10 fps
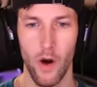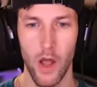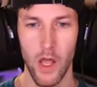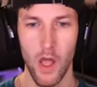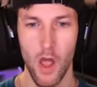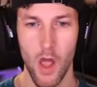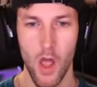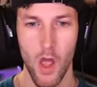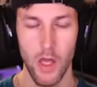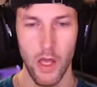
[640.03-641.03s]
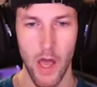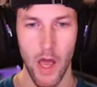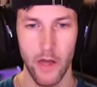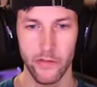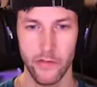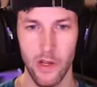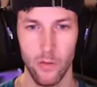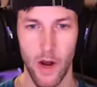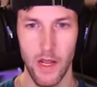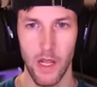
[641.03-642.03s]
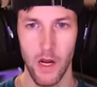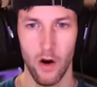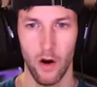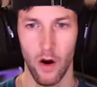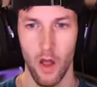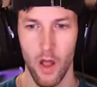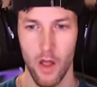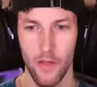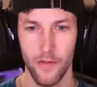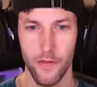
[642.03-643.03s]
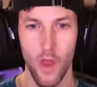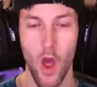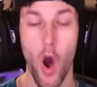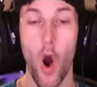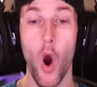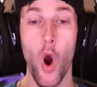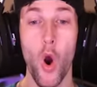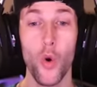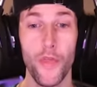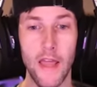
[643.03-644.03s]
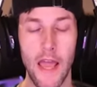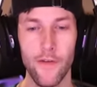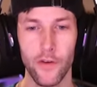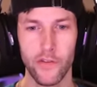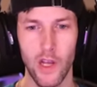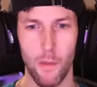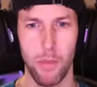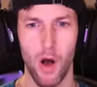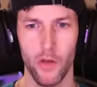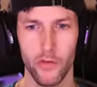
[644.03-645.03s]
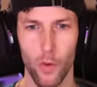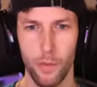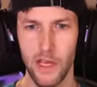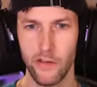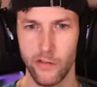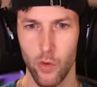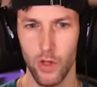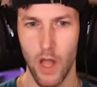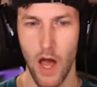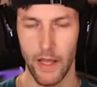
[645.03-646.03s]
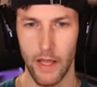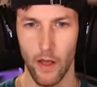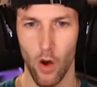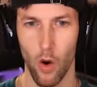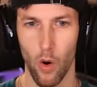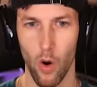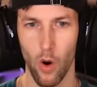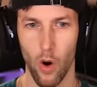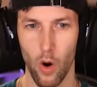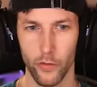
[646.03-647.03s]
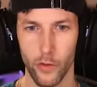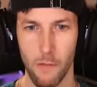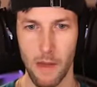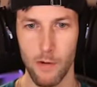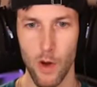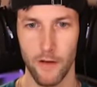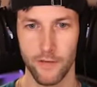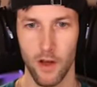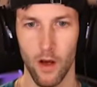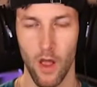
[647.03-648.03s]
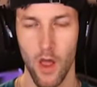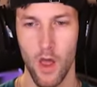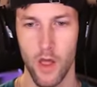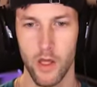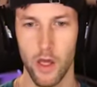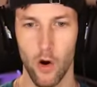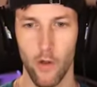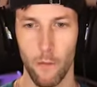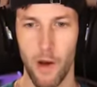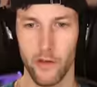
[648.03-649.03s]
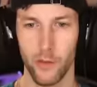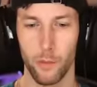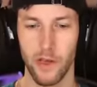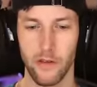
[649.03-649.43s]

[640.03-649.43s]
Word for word: right? Yeah, see right here. Oh, they gave us like a puzzle piece to unlock it. Oh, so maybe you have to get all the puzzle